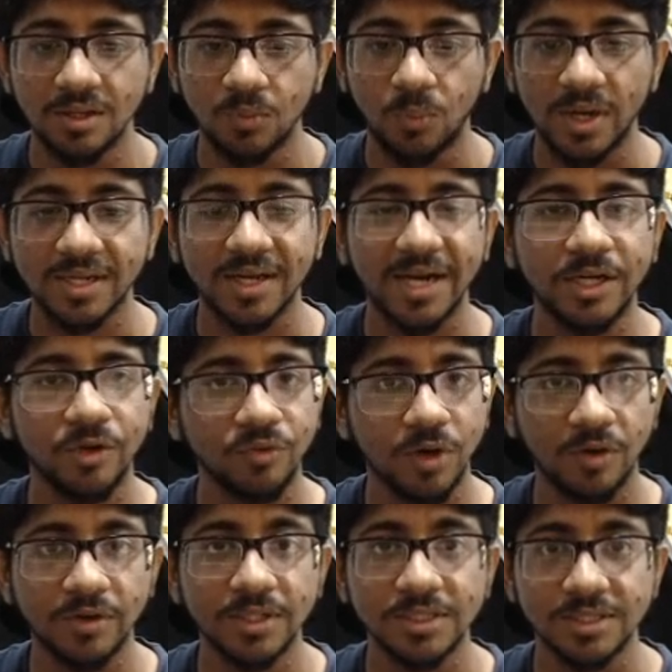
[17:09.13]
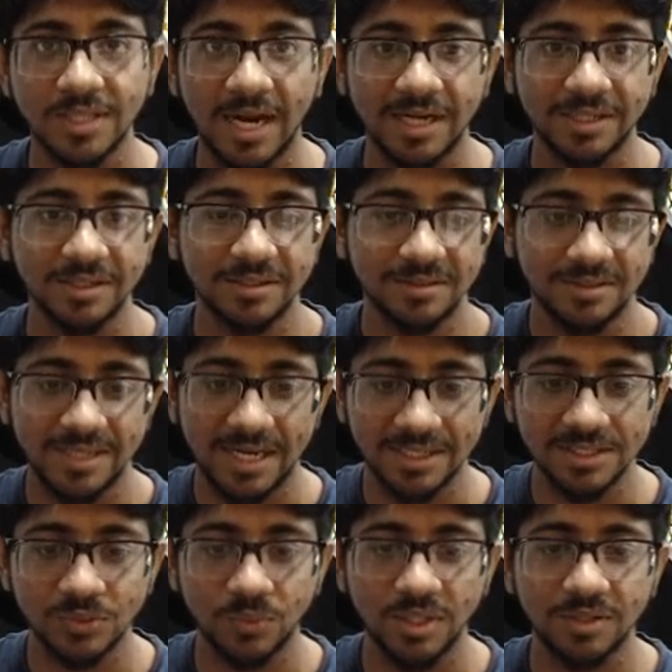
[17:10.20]
What kind of governs that? That
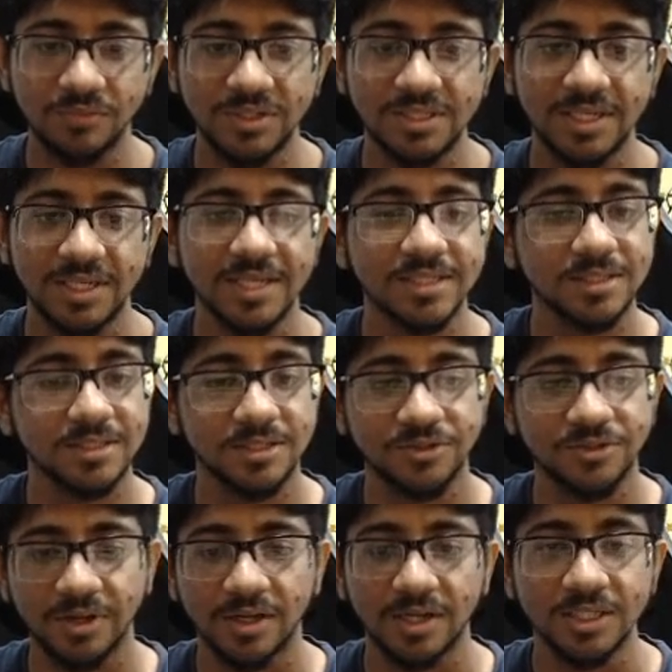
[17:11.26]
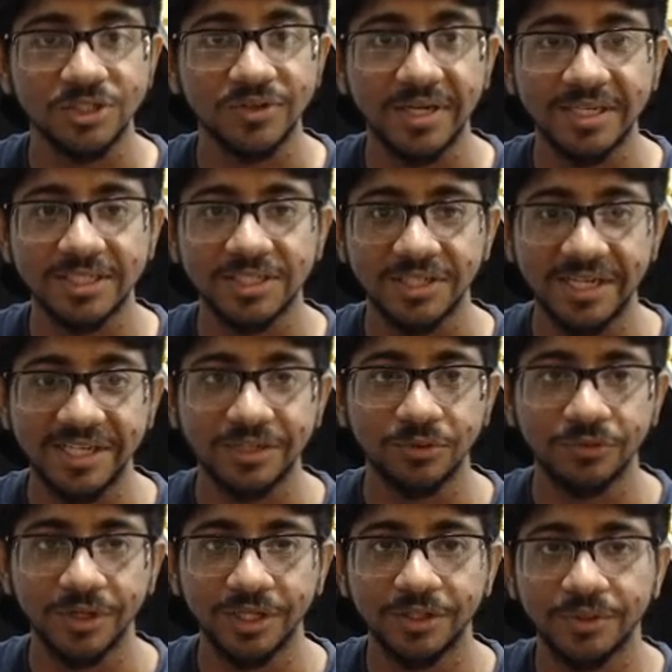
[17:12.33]
is what we say as constraint state
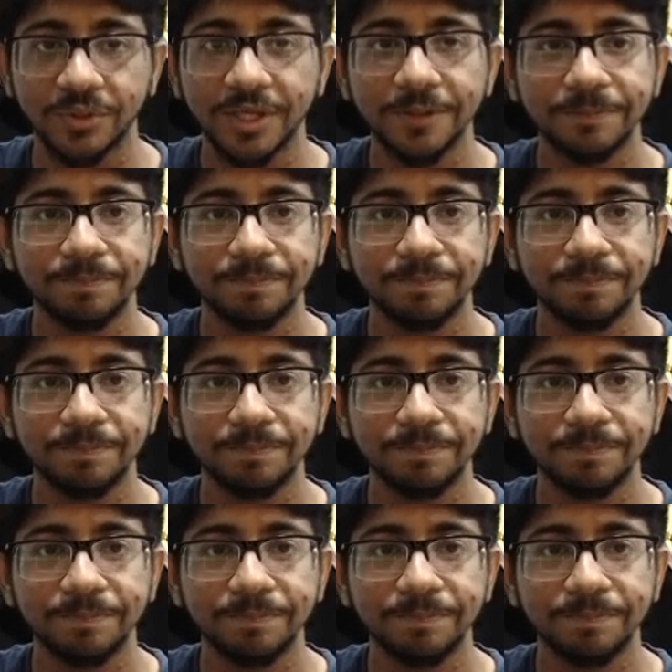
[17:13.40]
over here. Okay,